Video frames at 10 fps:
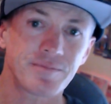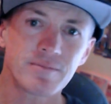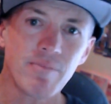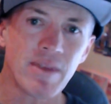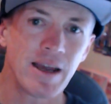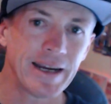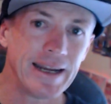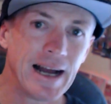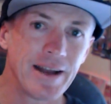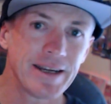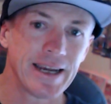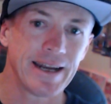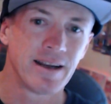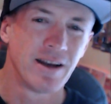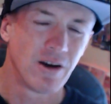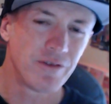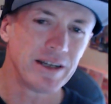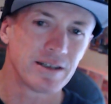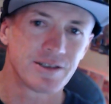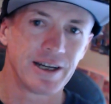again, hard to get. I think the
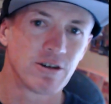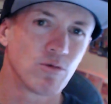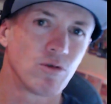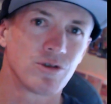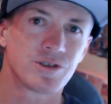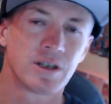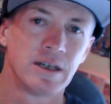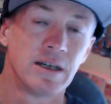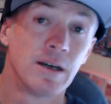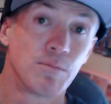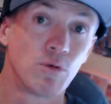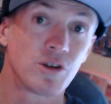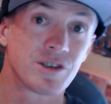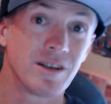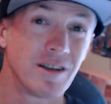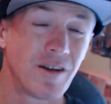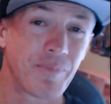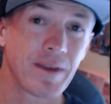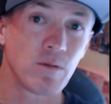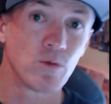Secret Wars books
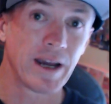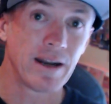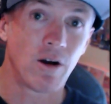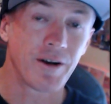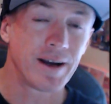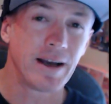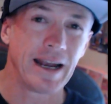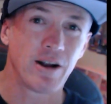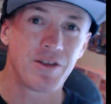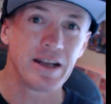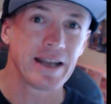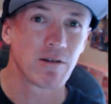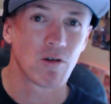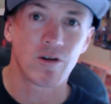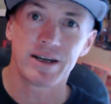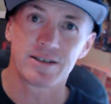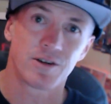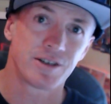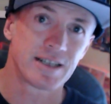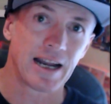will get hotter, and I think they're already sort of
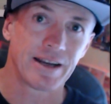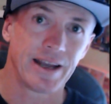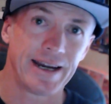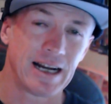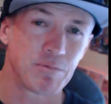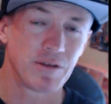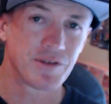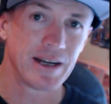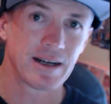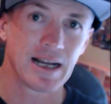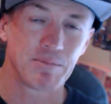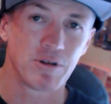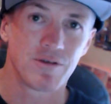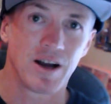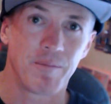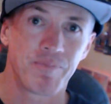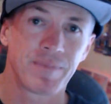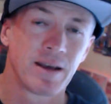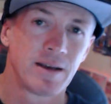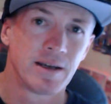starting to heat up. I've seen a couple of
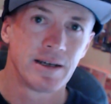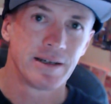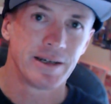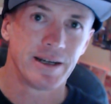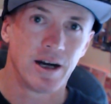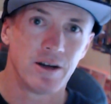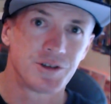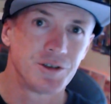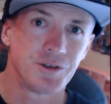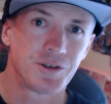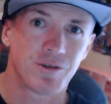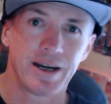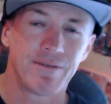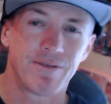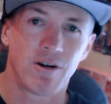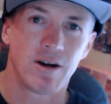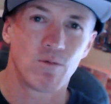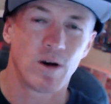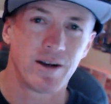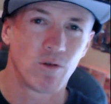2, 3, 5,
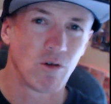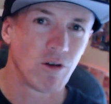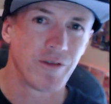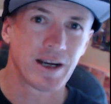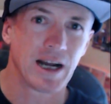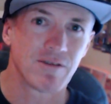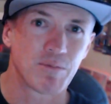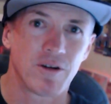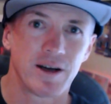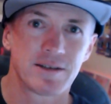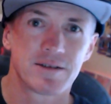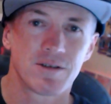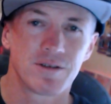1, all on the cover price, sort of,